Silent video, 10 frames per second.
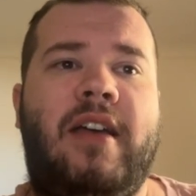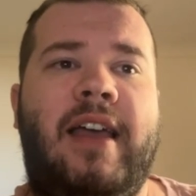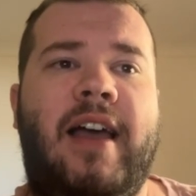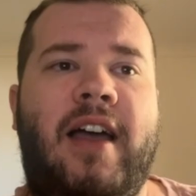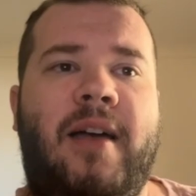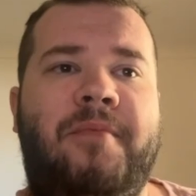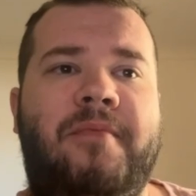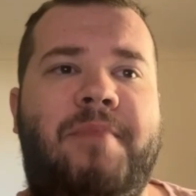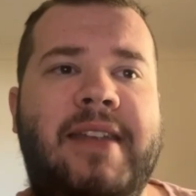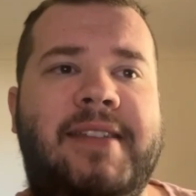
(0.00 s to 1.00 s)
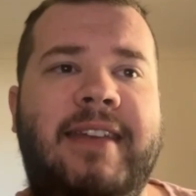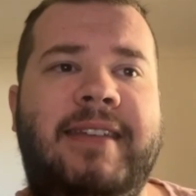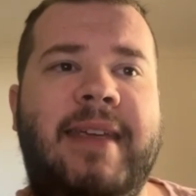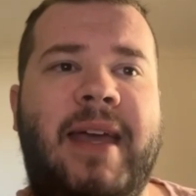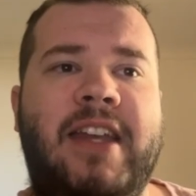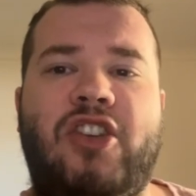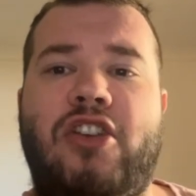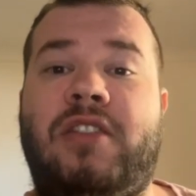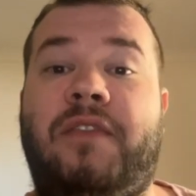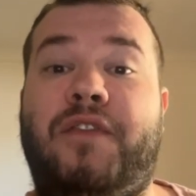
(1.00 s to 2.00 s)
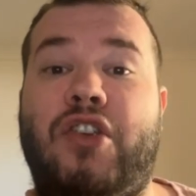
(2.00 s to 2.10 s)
Penske teammate Joseph